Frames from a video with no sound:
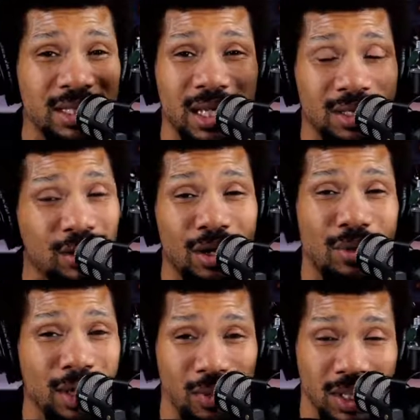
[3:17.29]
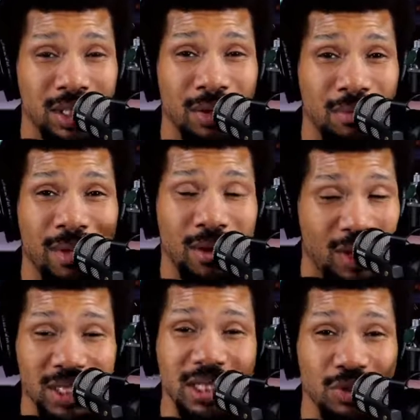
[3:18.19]
says, you know what, you're watching that with me,
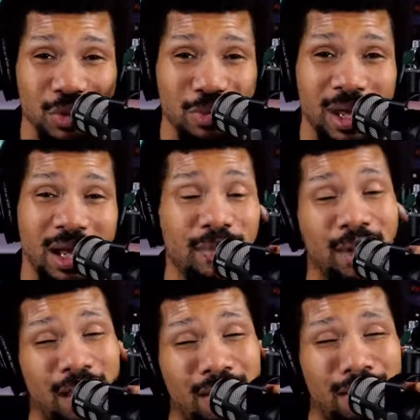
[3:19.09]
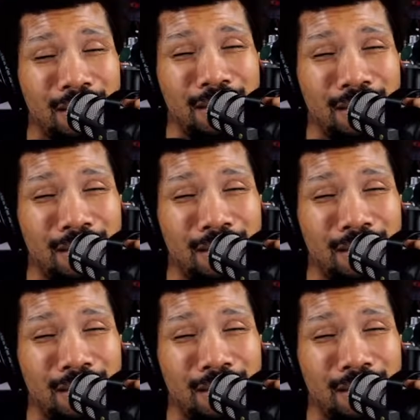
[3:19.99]
watching this with me, and I'm like, oh.